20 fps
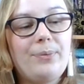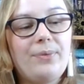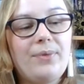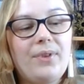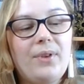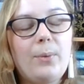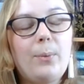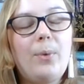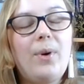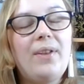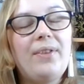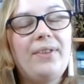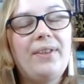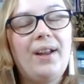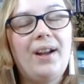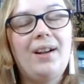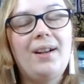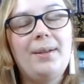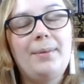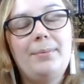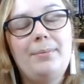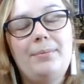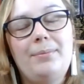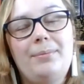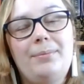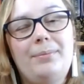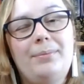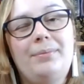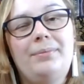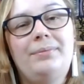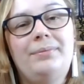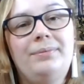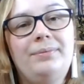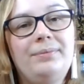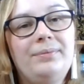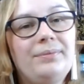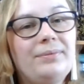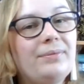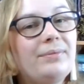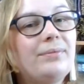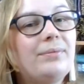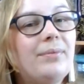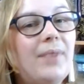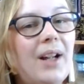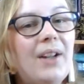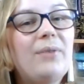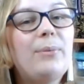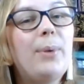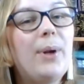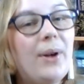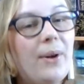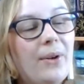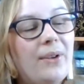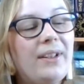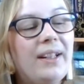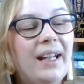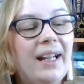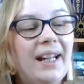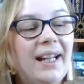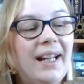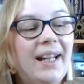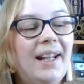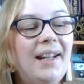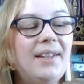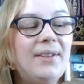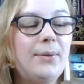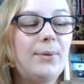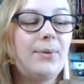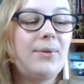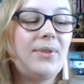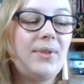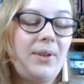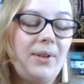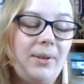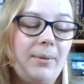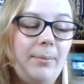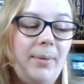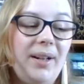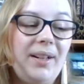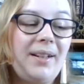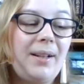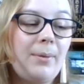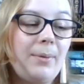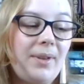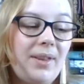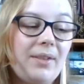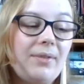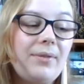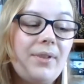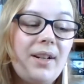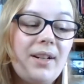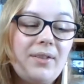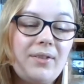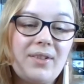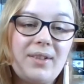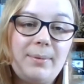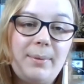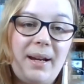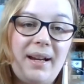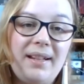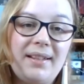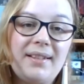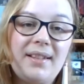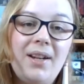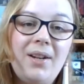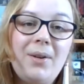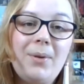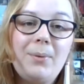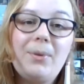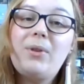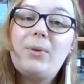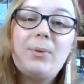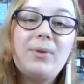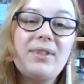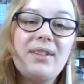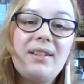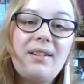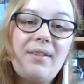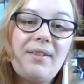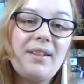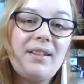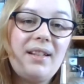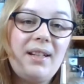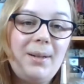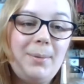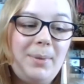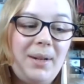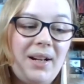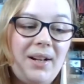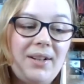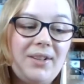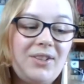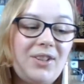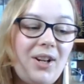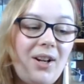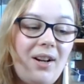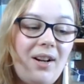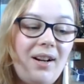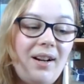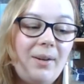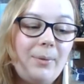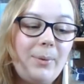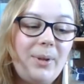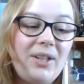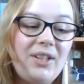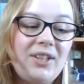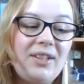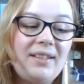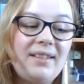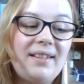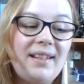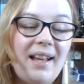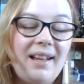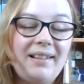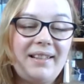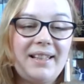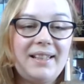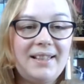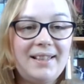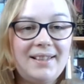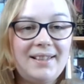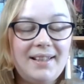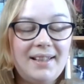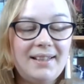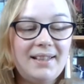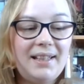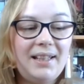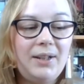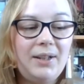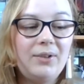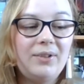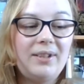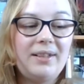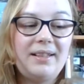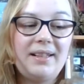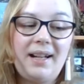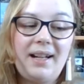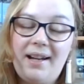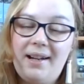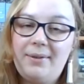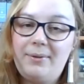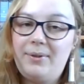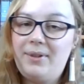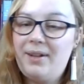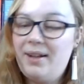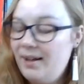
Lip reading: the one that I've put on here is also combining with the final space, which was another TBR jar, which is set in a city or a town.